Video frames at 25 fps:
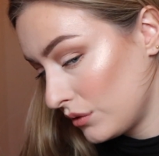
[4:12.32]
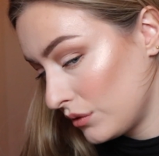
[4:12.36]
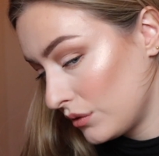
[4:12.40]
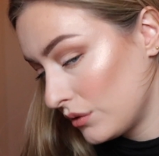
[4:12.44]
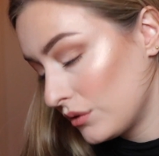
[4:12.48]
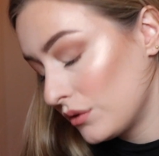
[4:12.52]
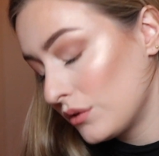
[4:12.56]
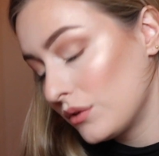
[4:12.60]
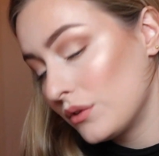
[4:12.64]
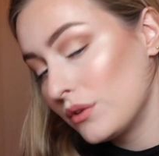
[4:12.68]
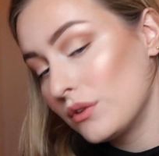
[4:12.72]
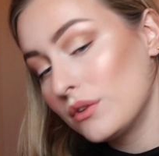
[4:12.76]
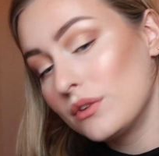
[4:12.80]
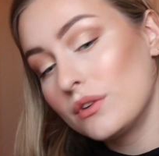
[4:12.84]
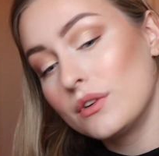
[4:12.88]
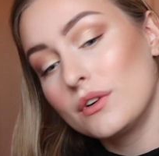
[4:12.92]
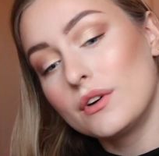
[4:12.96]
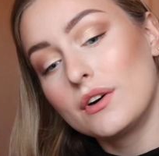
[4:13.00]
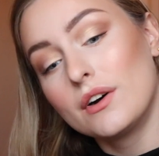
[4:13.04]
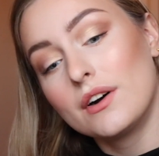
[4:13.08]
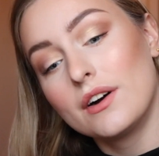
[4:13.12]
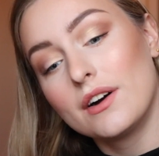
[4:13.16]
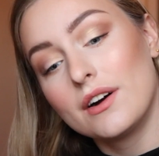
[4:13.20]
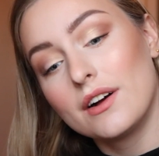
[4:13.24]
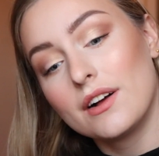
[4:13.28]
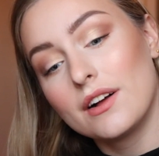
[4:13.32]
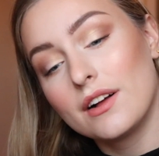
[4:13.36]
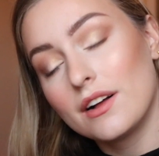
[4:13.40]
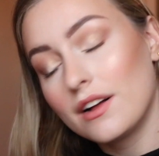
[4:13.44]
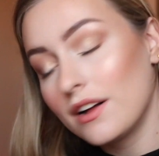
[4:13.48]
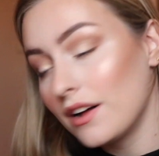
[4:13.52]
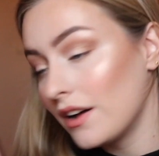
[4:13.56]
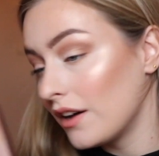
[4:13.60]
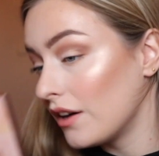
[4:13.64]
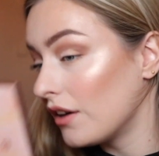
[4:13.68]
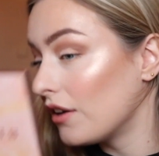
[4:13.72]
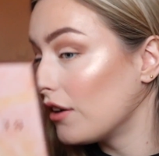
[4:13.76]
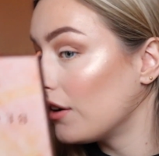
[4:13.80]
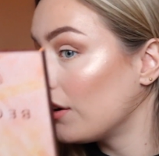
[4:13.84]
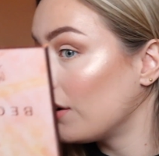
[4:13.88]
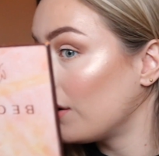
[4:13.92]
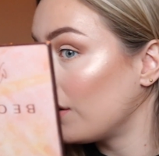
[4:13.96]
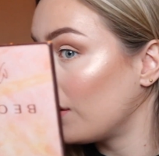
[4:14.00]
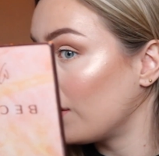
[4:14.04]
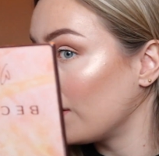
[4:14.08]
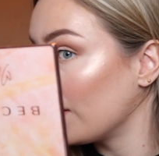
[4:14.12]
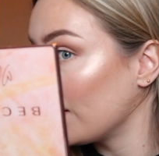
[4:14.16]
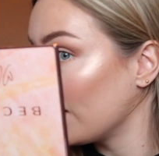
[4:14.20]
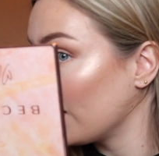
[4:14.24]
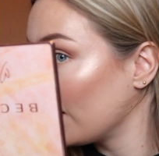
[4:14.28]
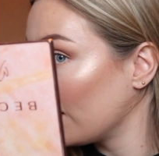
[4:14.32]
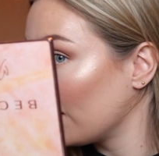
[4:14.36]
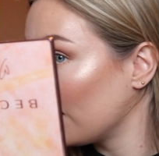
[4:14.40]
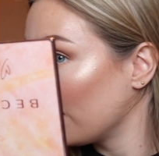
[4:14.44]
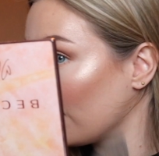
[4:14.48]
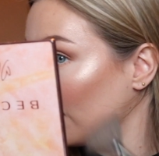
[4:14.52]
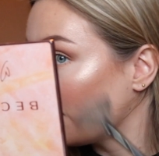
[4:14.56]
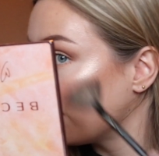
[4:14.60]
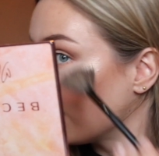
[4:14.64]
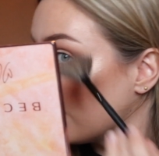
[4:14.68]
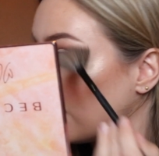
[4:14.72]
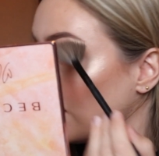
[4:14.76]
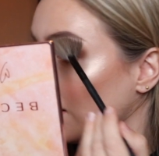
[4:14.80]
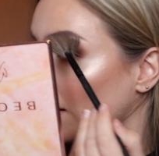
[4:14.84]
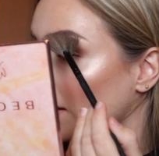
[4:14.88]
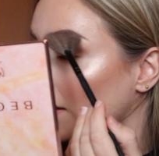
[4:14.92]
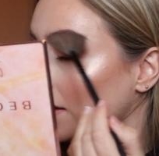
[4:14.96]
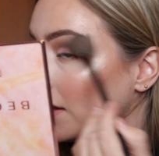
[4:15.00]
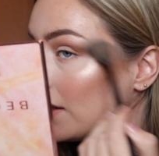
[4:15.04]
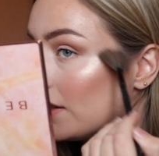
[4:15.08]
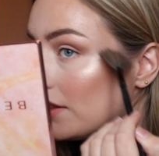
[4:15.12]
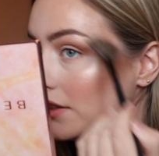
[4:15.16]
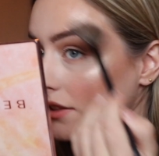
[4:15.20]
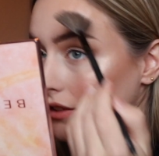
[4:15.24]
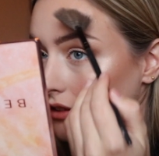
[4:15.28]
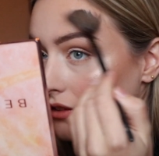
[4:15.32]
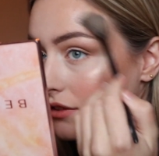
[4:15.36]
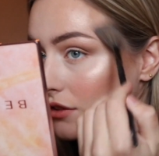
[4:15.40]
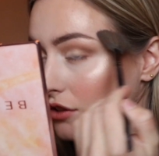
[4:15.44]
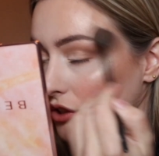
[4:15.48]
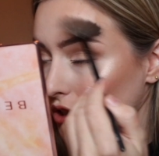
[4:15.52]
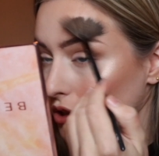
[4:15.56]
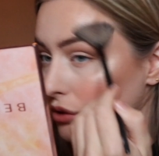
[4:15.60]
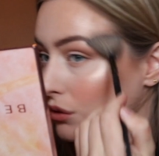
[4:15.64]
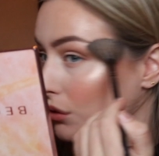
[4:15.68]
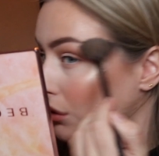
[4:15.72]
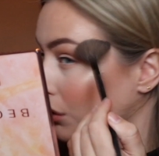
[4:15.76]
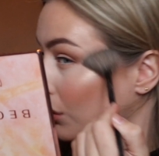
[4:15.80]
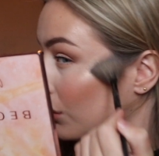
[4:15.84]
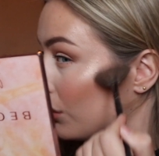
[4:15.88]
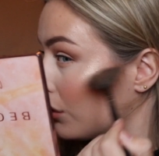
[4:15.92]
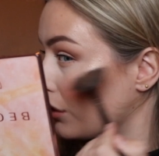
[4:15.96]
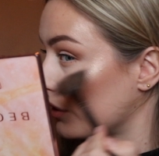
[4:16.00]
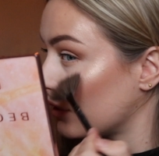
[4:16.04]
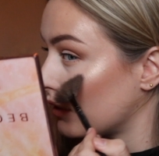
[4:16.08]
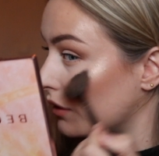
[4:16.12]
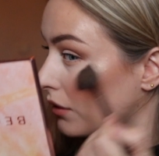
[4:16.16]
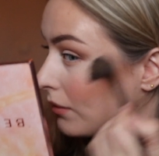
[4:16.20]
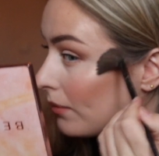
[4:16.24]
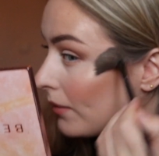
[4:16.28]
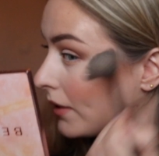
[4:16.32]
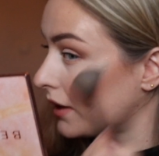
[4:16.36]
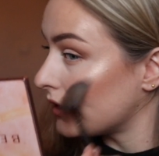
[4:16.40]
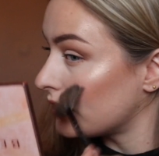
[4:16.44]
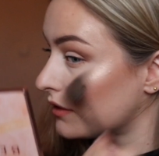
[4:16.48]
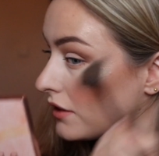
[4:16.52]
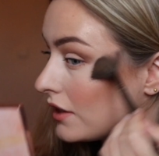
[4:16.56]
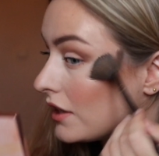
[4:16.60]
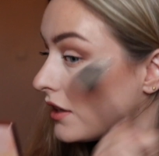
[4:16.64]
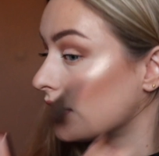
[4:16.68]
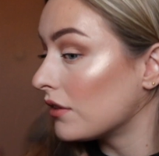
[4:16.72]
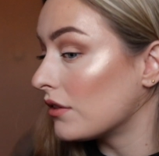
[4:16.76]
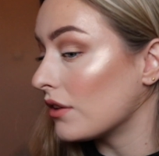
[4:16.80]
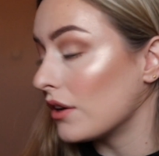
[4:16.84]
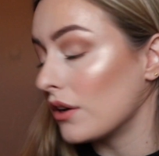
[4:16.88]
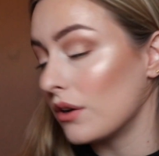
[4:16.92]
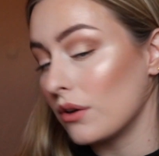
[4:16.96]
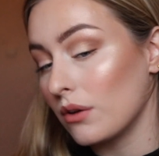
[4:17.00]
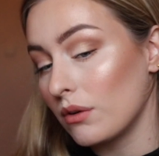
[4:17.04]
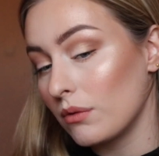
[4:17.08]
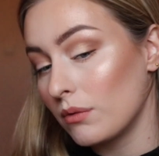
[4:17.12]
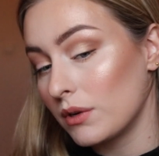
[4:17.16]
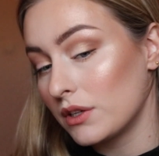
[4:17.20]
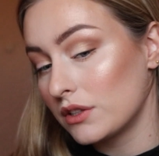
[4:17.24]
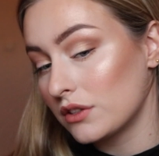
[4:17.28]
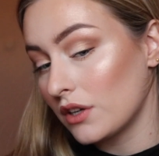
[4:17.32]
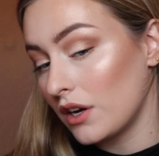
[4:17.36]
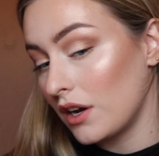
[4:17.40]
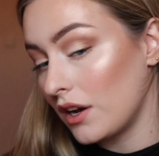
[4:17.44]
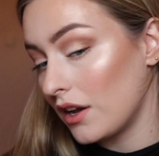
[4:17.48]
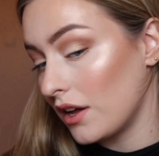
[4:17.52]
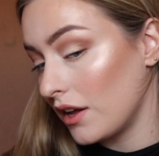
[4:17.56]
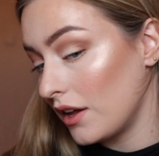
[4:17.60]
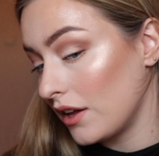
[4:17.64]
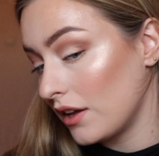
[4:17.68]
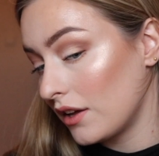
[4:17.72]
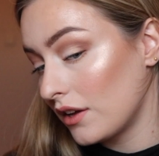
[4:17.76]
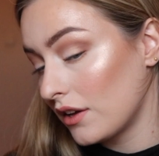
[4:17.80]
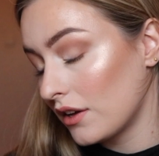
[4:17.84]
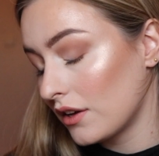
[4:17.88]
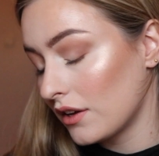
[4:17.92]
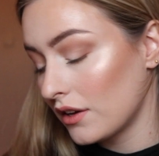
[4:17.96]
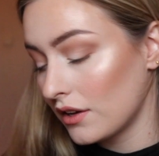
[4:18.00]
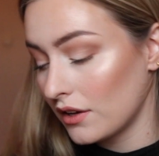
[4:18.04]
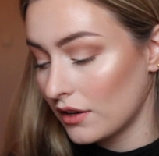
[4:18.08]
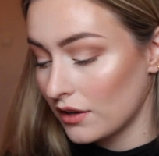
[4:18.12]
Ooh! Oh, it isn't too golden on my skin tone, which I like.